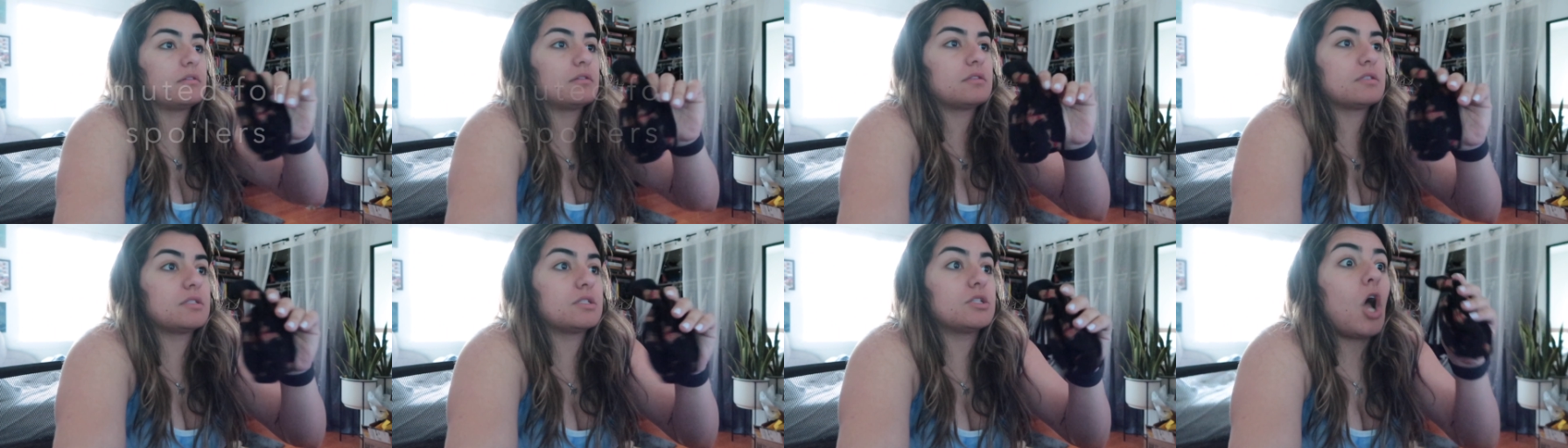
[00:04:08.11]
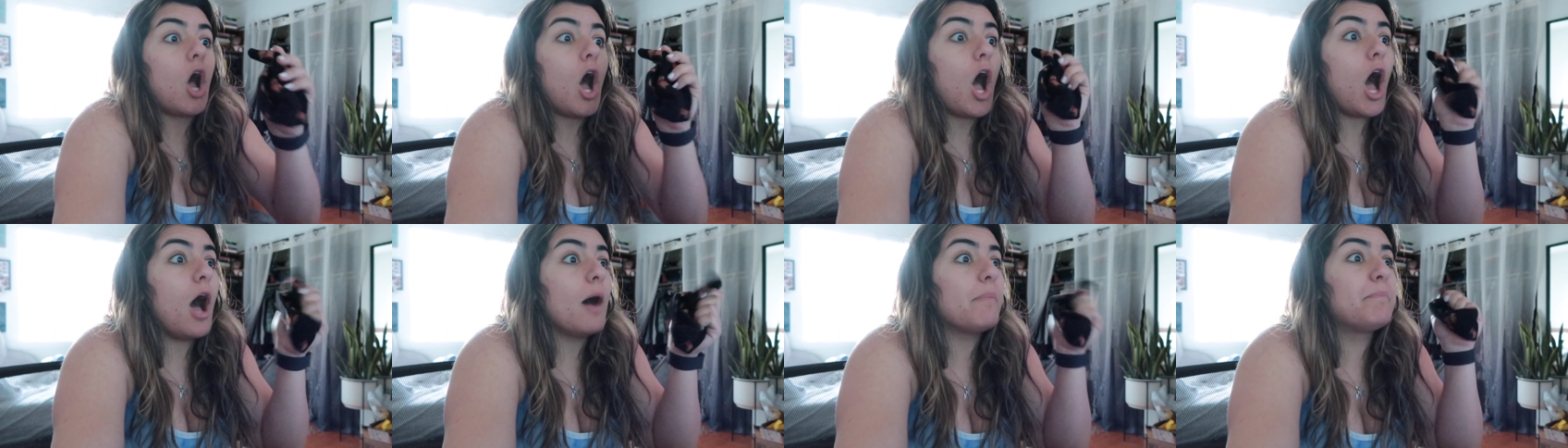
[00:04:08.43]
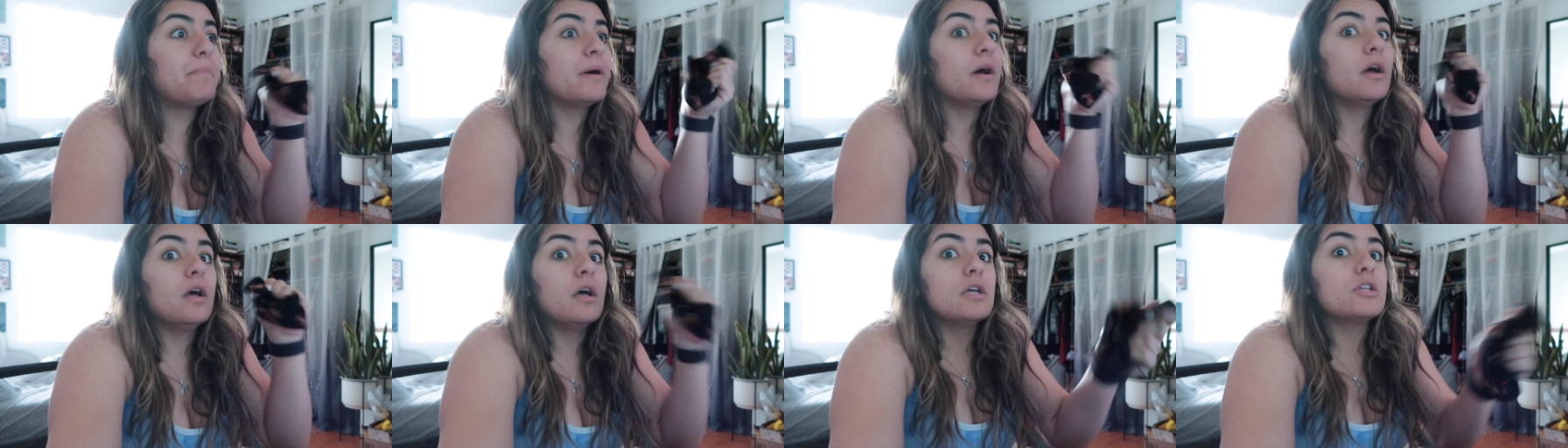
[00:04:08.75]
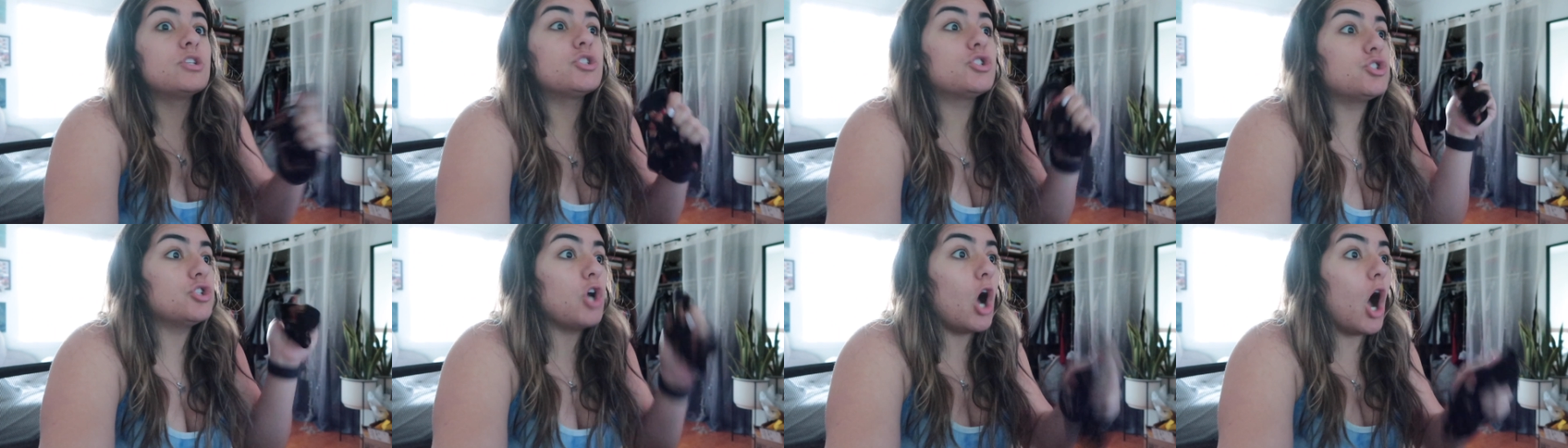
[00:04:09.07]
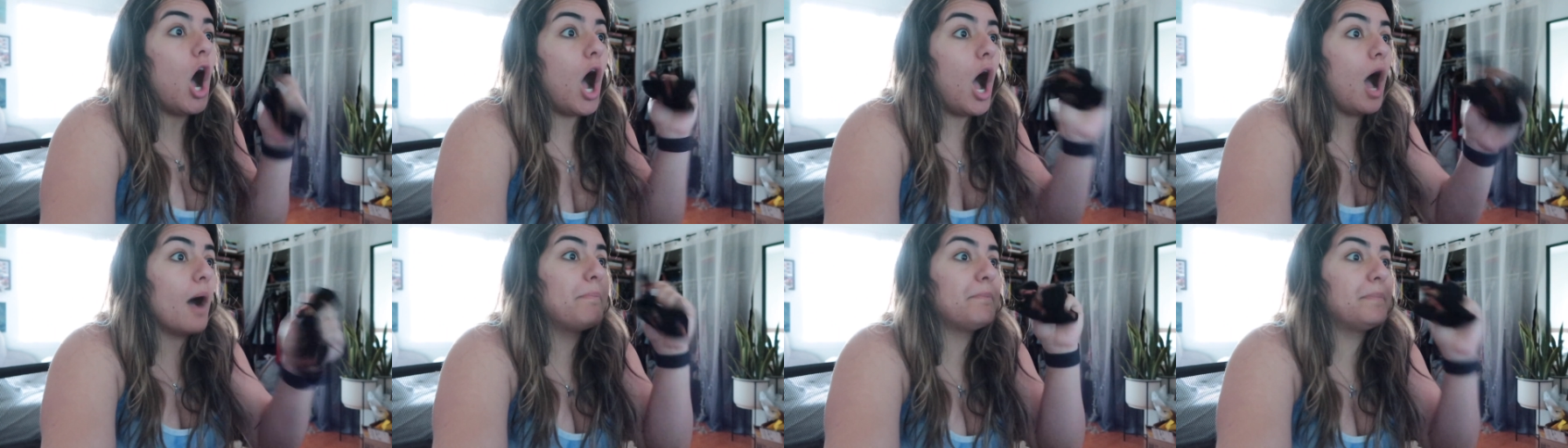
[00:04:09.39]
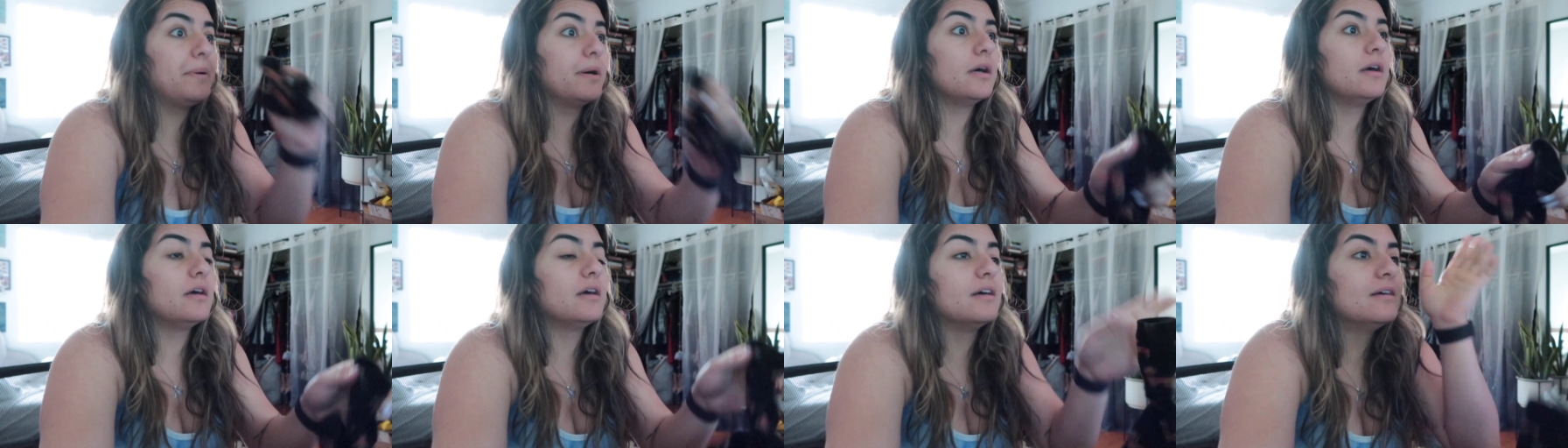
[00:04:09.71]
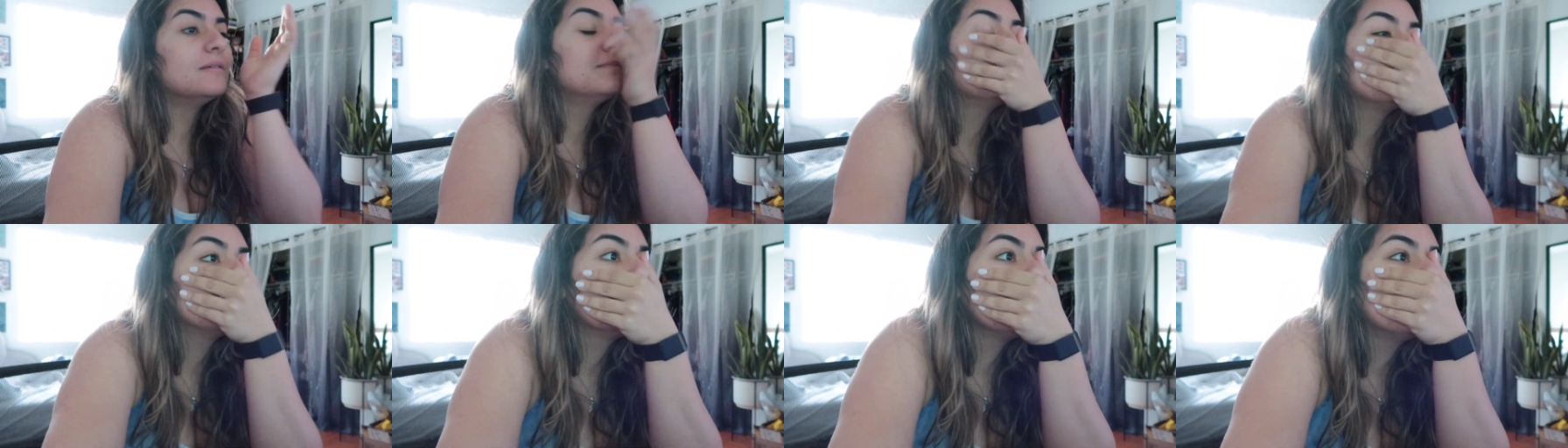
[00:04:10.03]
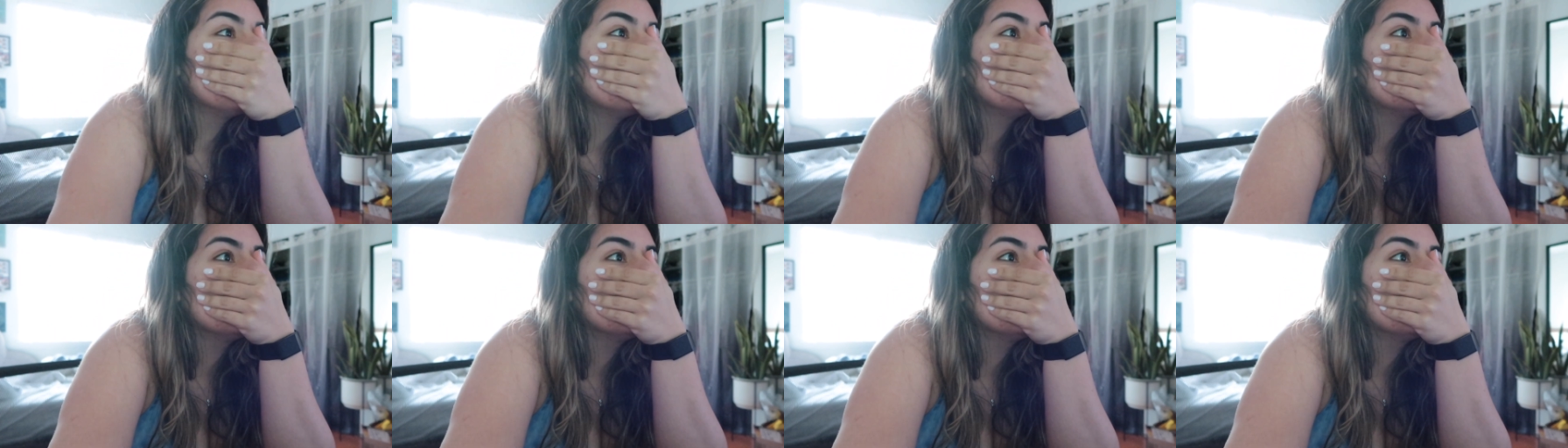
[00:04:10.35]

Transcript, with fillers: Stop! Stop! want to